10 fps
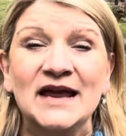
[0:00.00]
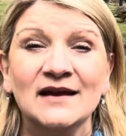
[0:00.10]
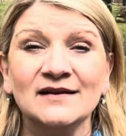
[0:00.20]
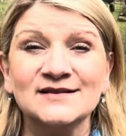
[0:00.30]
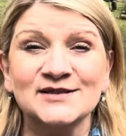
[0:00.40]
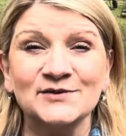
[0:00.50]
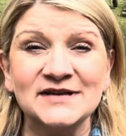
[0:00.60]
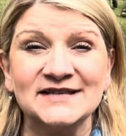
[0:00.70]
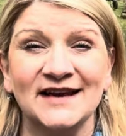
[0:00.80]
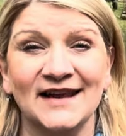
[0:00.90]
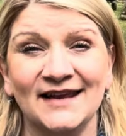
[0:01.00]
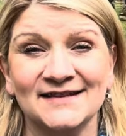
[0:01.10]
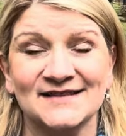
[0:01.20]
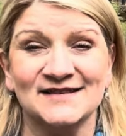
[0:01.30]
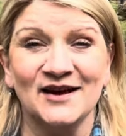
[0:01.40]
as soon as it
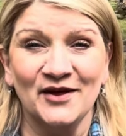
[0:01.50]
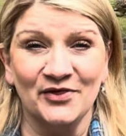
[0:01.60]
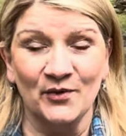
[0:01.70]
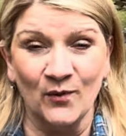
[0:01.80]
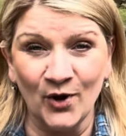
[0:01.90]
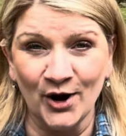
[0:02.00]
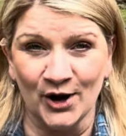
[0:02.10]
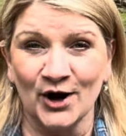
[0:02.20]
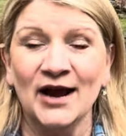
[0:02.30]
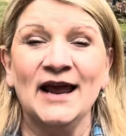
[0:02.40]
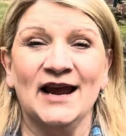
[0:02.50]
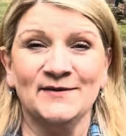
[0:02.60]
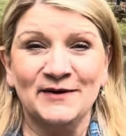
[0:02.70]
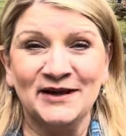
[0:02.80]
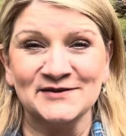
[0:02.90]
hits the water, it
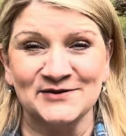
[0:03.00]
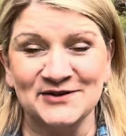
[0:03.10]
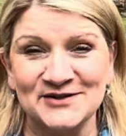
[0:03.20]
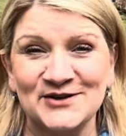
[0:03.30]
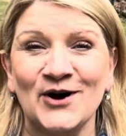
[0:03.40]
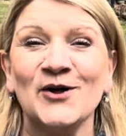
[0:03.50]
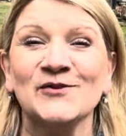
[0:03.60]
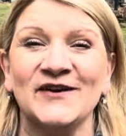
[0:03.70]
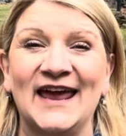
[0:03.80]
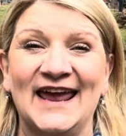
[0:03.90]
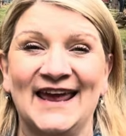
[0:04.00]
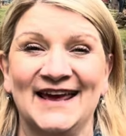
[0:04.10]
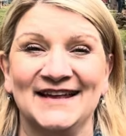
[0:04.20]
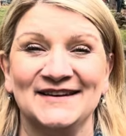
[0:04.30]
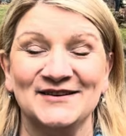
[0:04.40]
begins to dissolve
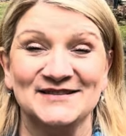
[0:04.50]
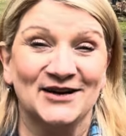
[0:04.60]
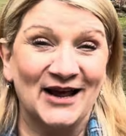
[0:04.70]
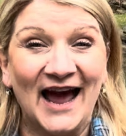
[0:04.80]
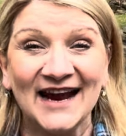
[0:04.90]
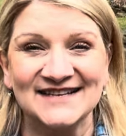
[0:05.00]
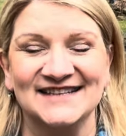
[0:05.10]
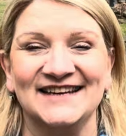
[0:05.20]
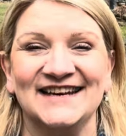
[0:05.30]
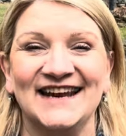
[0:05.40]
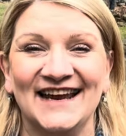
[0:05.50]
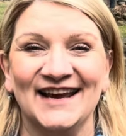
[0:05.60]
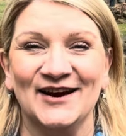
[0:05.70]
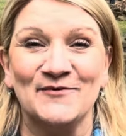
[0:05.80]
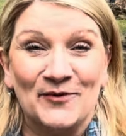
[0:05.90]
and start acting,
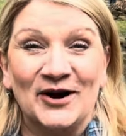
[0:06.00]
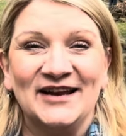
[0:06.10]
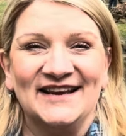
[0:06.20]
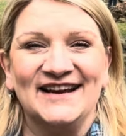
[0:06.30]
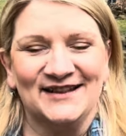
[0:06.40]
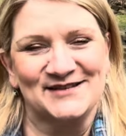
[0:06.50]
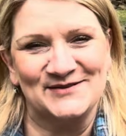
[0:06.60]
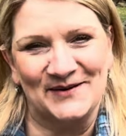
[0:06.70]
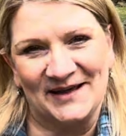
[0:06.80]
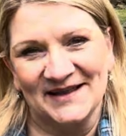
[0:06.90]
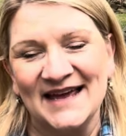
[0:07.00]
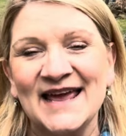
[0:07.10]
working in the soil.